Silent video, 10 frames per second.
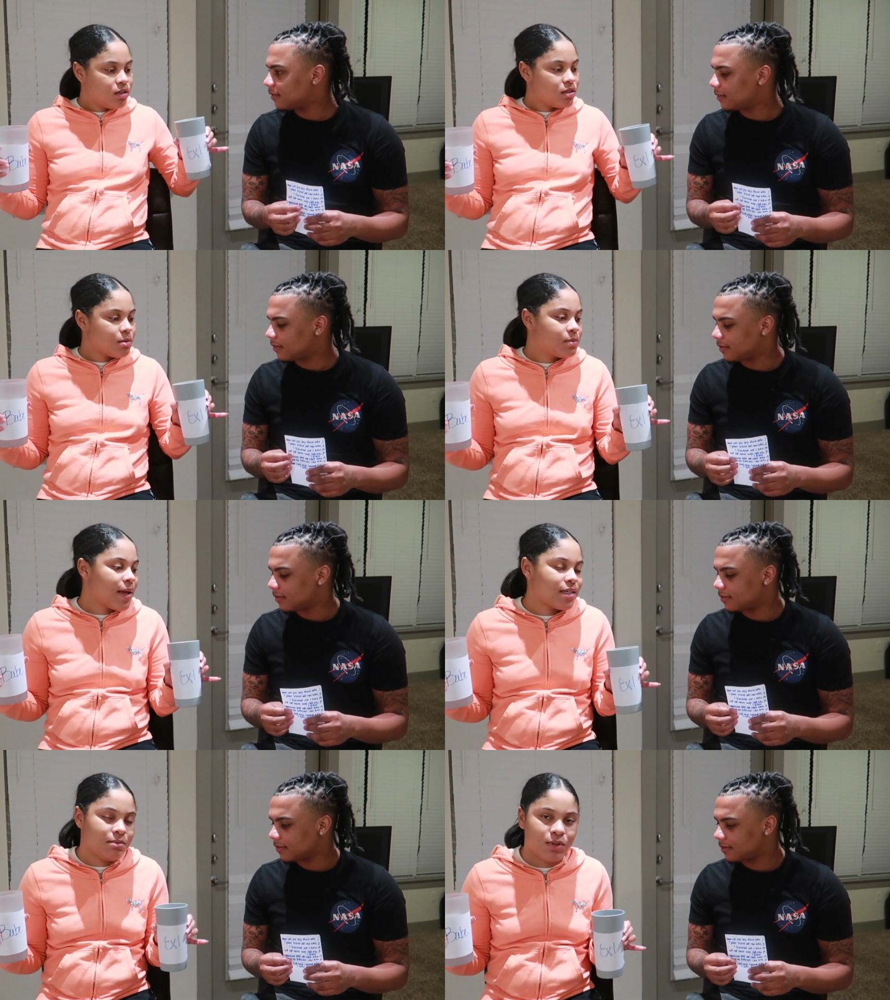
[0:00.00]
Speaker 1: you're supposed to
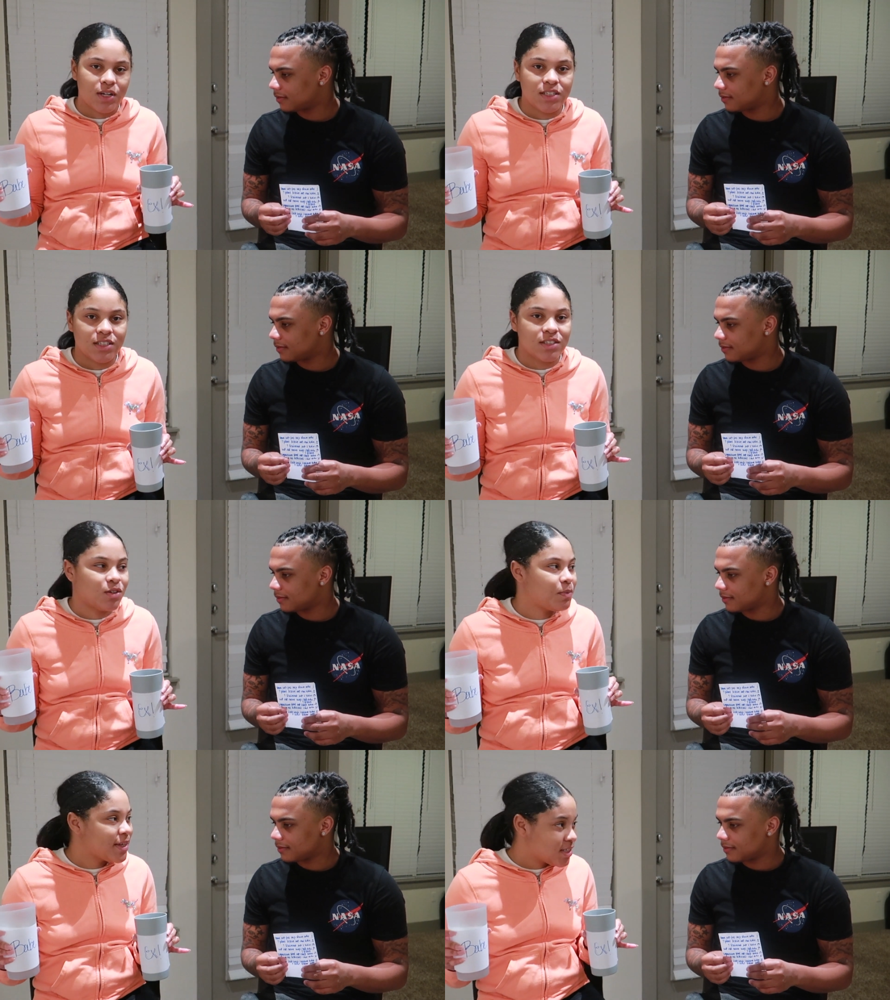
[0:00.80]
be asking me questions.
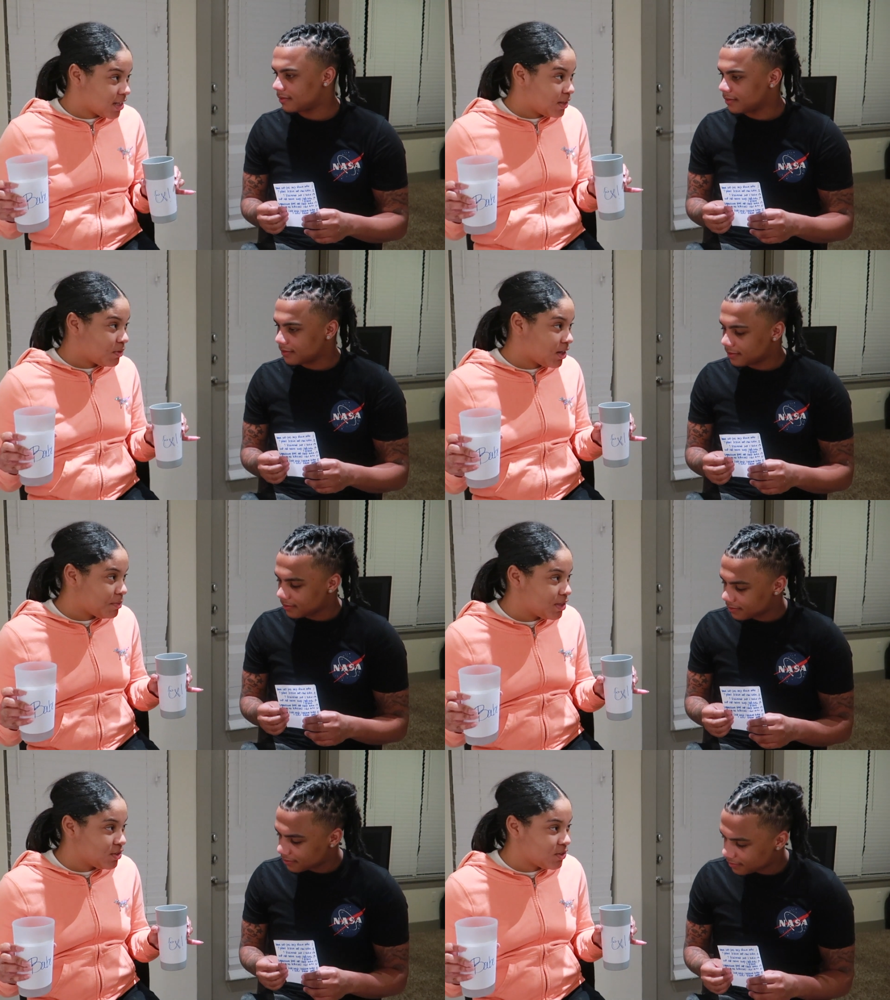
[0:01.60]
So basically, we're
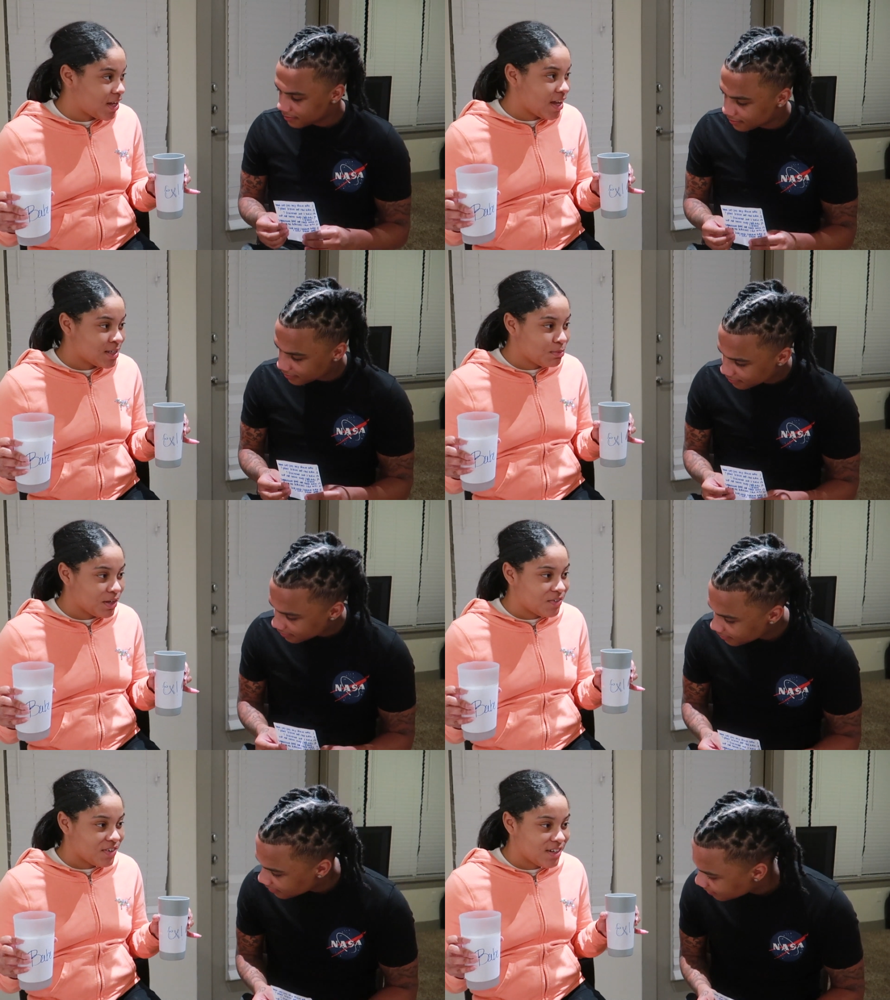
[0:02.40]
gonna be doing the
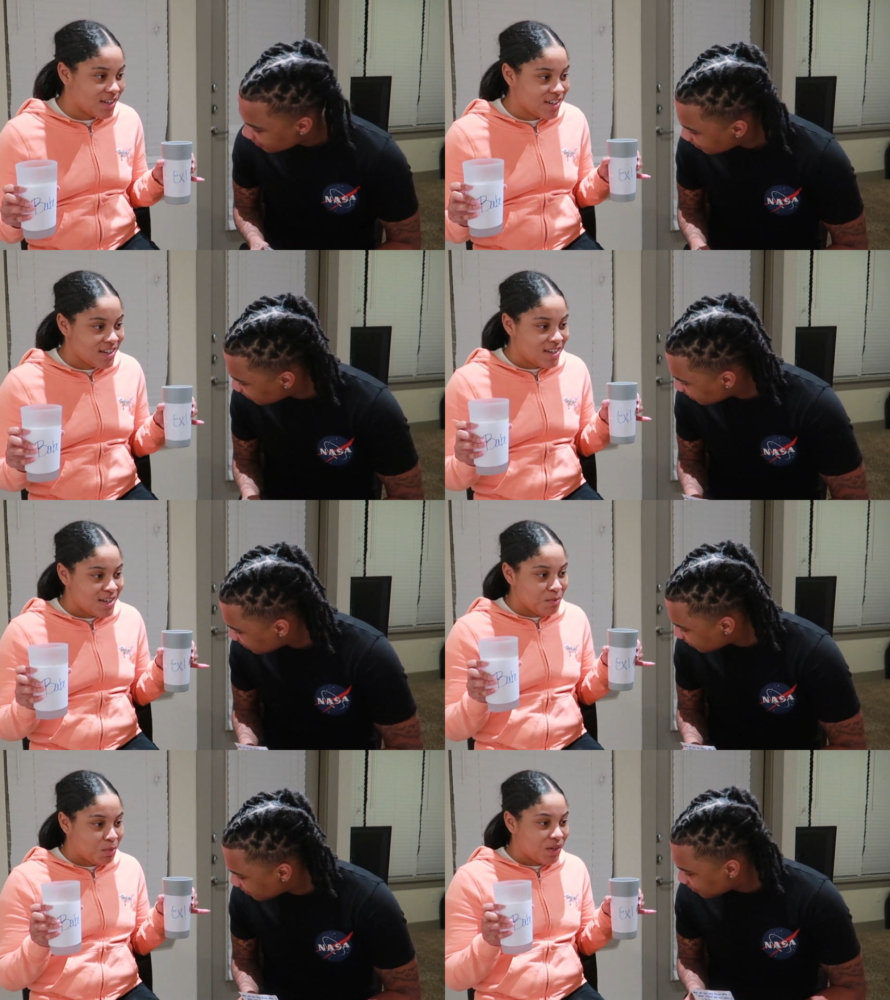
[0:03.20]
ex-boyfriend
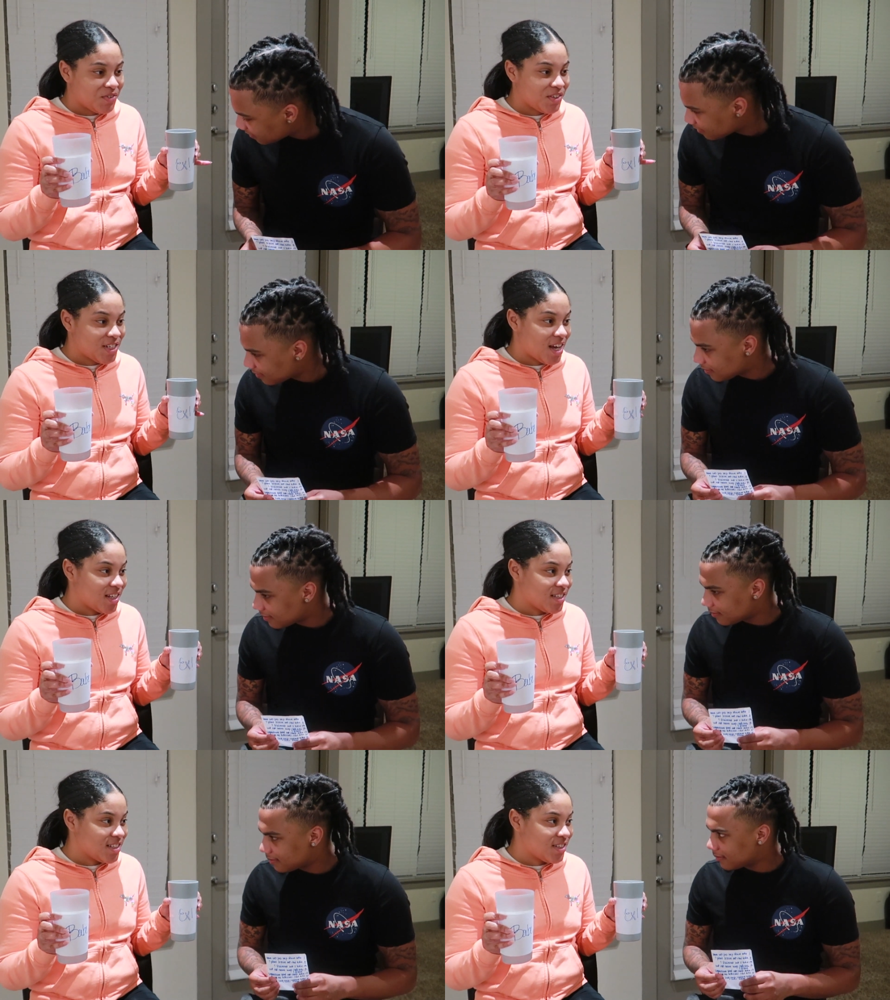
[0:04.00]
boyfriend
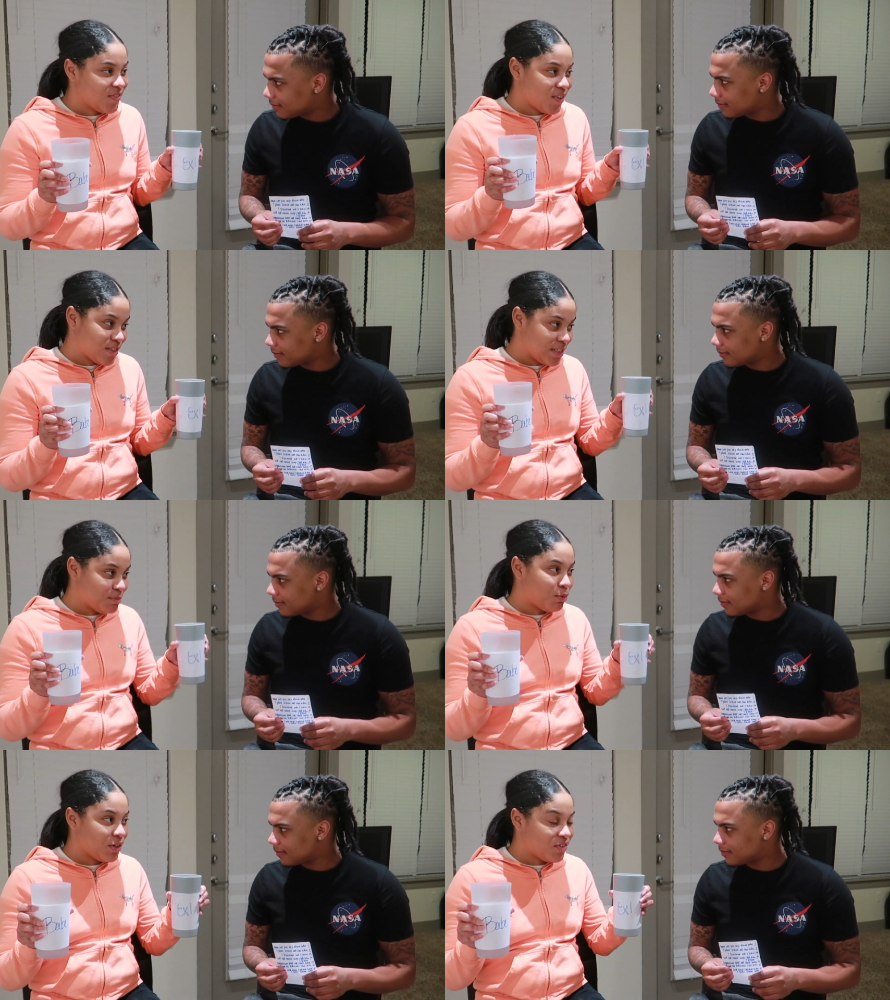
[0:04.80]
challenge
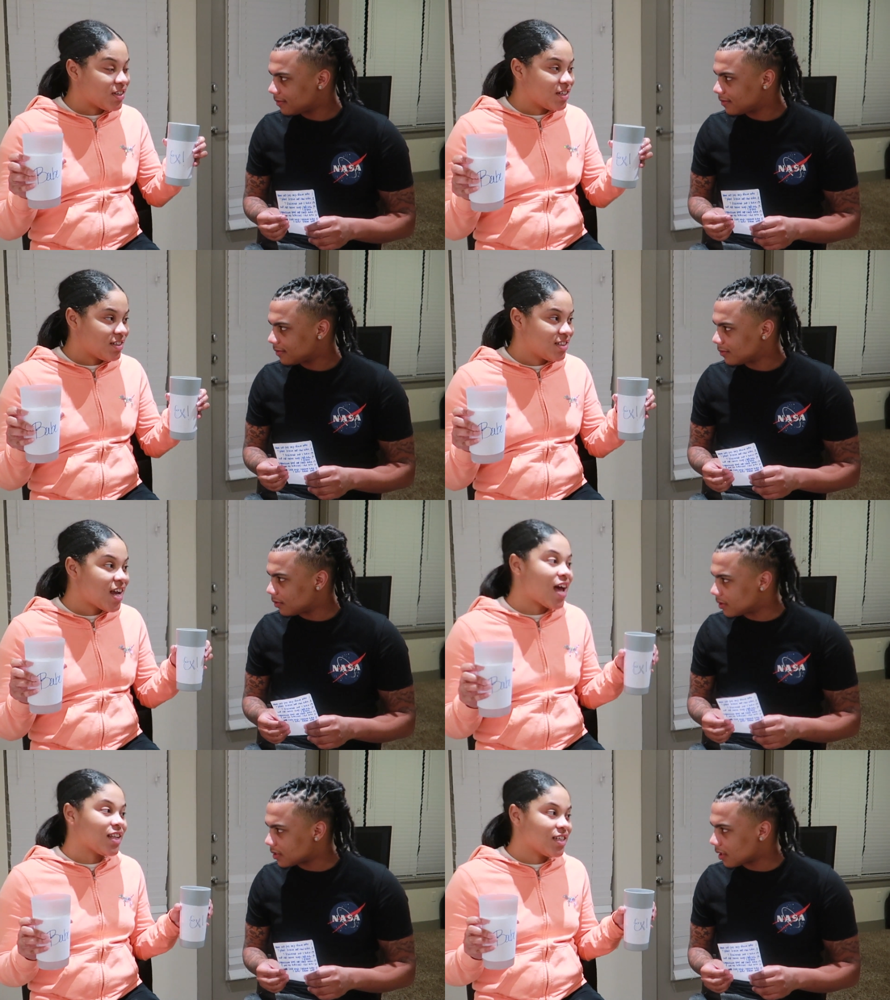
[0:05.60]
versus boyfriend
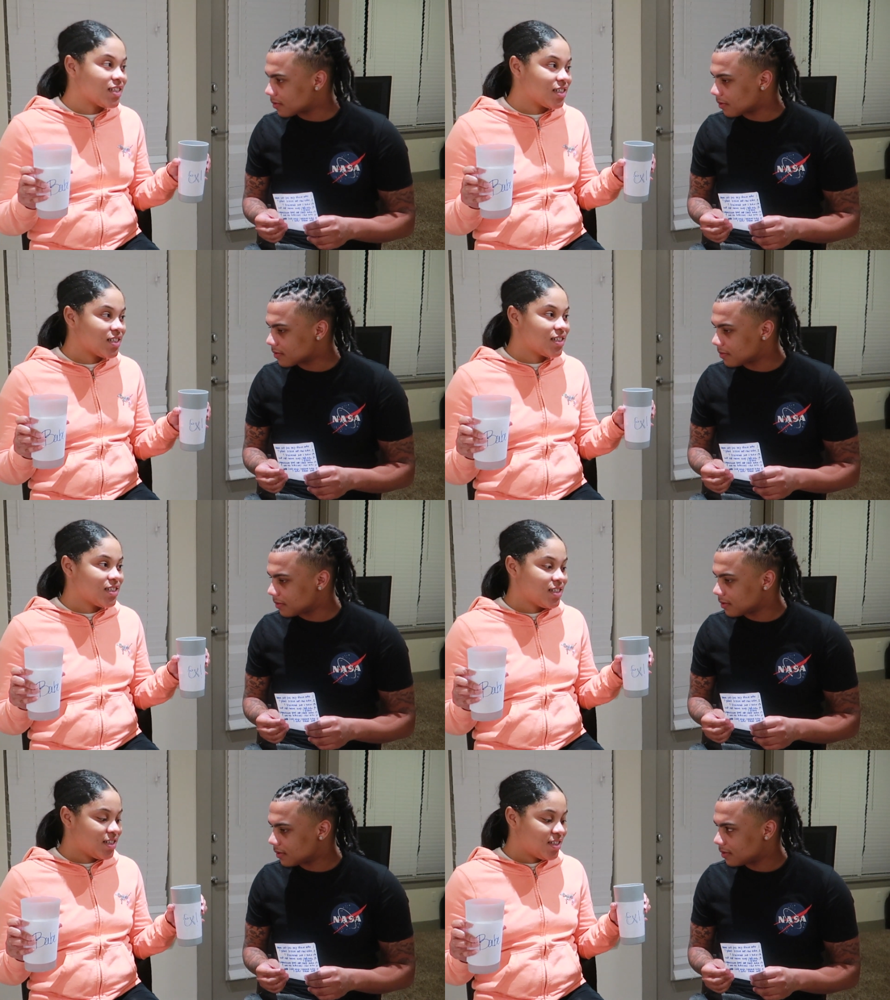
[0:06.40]
challenge. What's that supposed to
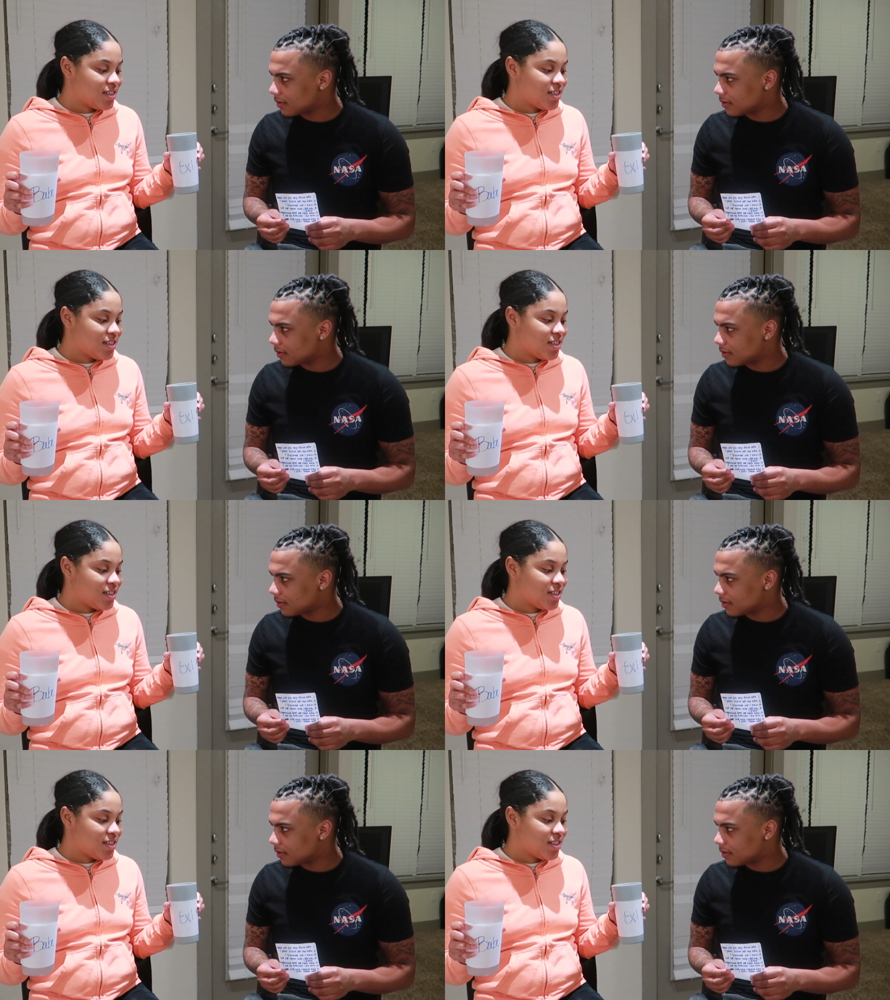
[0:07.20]
be?